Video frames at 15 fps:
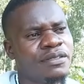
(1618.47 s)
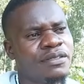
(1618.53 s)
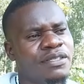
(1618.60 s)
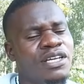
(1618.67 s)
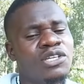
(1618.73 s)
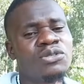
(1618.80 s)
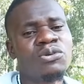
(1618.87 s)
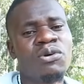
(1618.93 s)

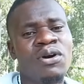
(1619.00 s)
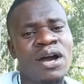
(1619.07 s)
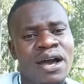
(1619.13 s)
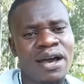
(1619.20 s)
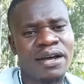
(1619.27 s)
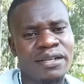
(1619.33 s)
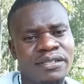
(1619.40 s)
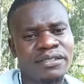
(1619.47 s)
there's no
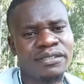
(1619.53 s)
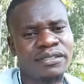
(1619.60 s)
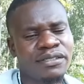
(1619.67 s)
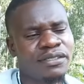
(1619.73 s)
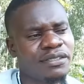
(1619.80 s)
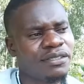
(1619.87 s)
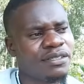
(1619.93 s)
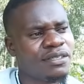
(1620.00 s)
hand
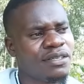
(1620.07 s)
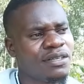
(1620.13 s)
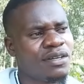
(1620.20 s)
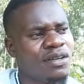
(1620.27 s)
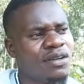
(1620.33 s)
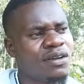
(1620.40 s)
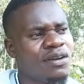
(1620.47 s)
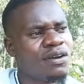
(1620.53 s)

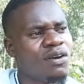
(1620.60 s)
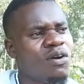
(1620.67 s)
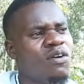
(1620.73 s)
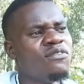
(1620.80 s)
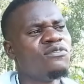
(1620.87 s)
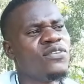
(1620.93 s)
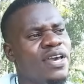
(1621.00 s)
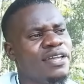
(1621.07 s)

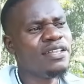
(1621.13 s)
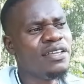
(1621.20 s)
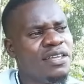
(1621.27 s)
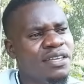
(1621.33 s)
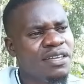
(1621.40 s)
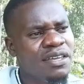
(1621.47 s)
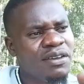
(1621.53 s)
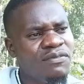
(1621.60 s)
of
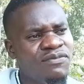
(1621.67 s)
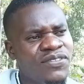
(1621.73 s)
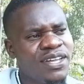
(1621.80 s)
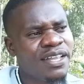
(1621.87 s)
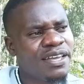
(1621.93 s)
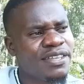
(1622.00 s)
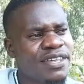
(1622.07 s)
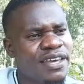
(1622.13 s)
any
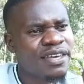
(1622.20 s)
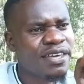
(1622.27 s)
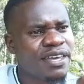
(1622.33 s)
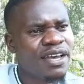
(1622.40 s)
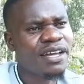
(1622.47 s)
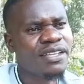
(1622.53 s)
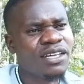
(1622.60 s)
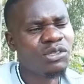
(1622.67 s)
villager
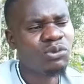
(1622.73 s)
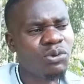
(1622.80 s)
here that